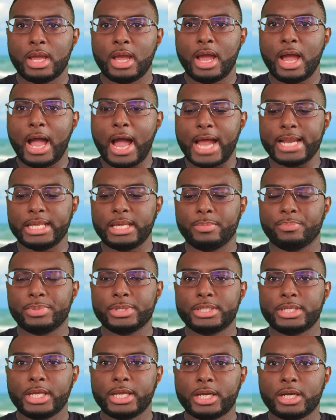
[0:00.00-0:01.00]
And in
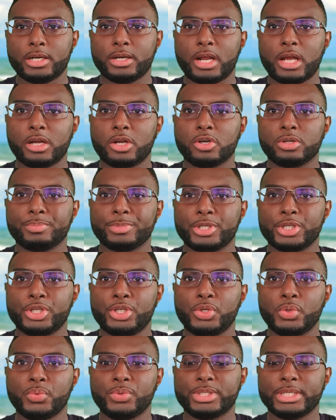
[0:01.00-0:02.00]
particular, I'm going to be
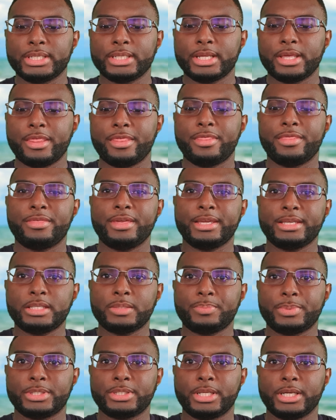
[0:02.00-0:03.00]
using this
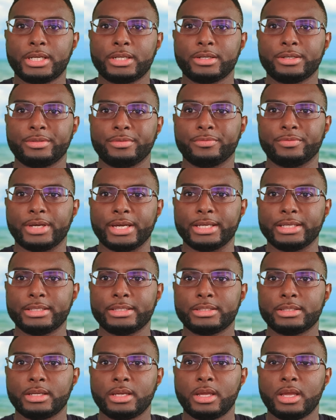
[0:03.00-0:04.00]
particular device.